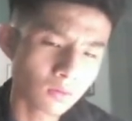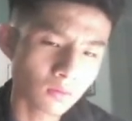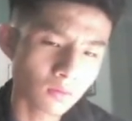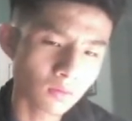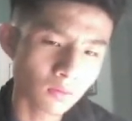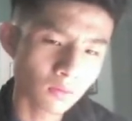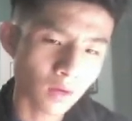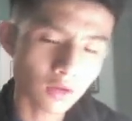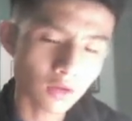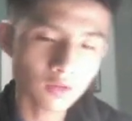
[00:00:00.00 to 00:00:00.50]

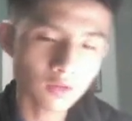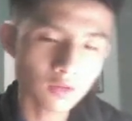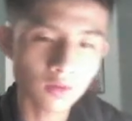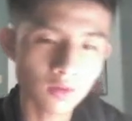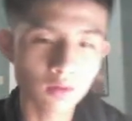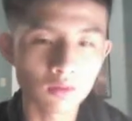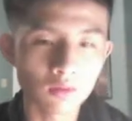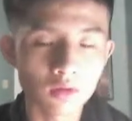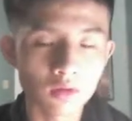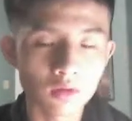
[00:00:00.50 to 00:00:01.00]
how should we
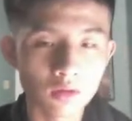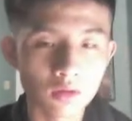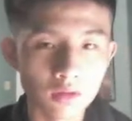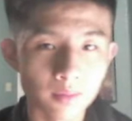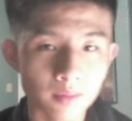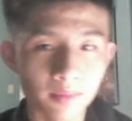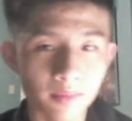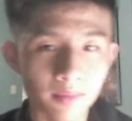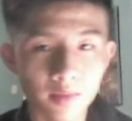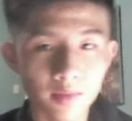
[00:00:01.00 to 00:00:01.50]
go on
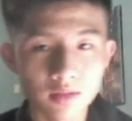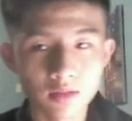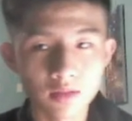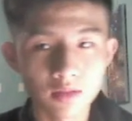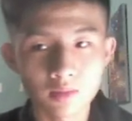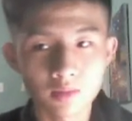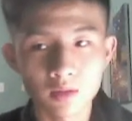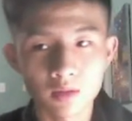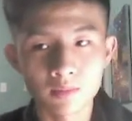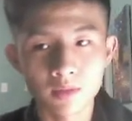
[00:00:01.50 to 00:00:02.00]
implementing this
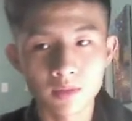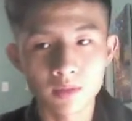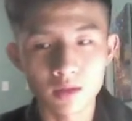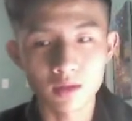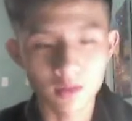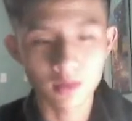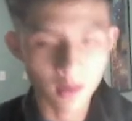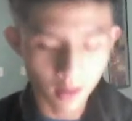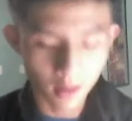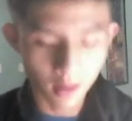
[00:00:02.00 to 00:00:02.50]
problem? And I